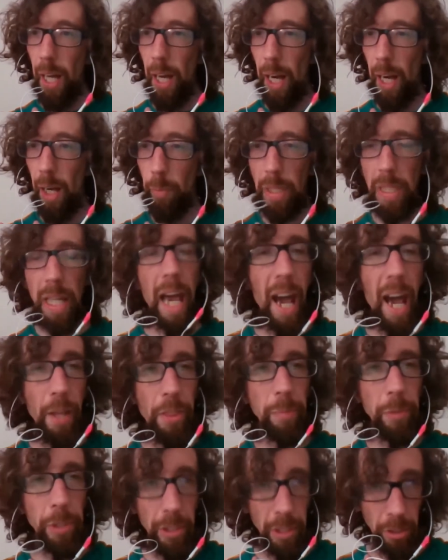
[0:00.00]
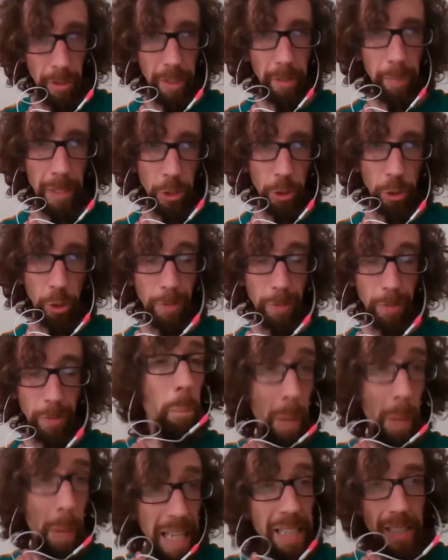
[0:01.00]
We'd add them to direct message groups
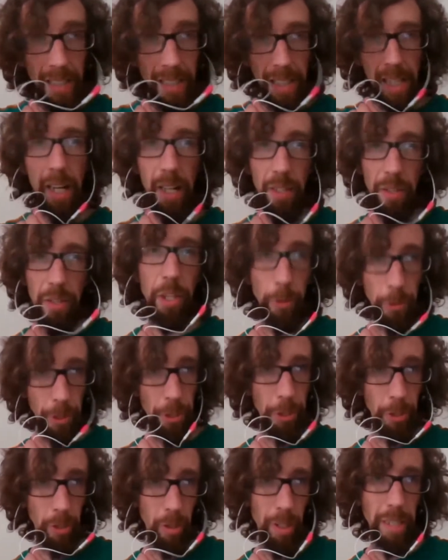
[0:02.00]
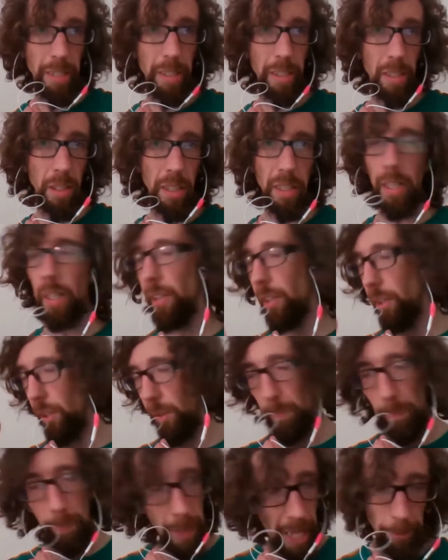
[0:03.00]
based on those other criteria, their
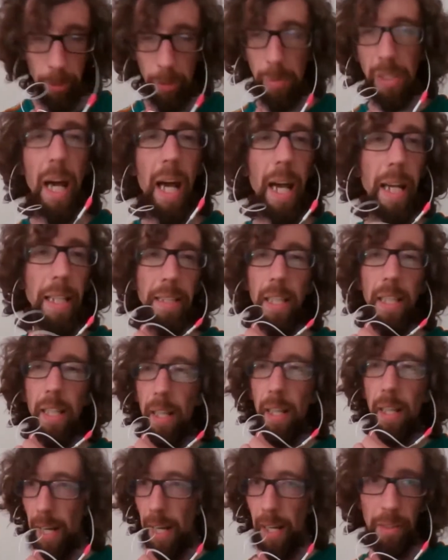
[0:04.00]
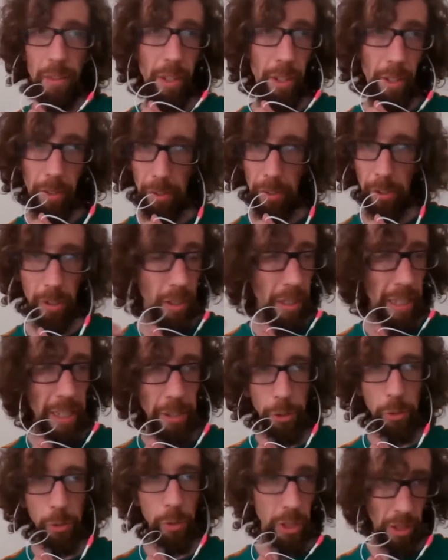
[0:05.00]
platform size, their
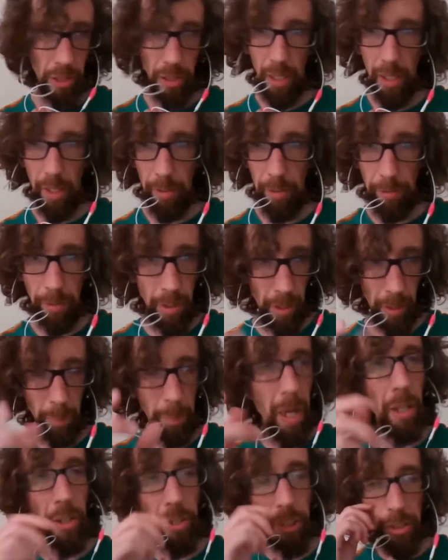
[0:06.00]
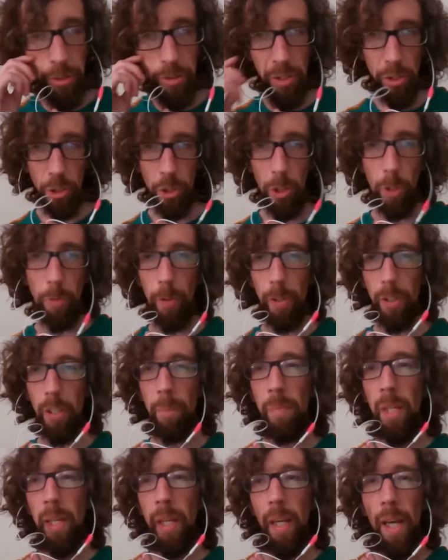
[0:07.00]
interests, policy interests, and so forth.
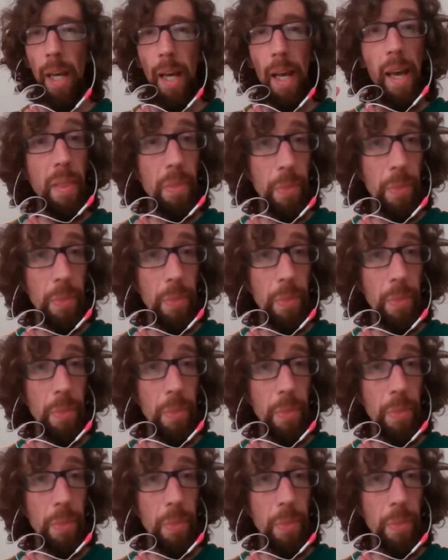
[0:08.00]
And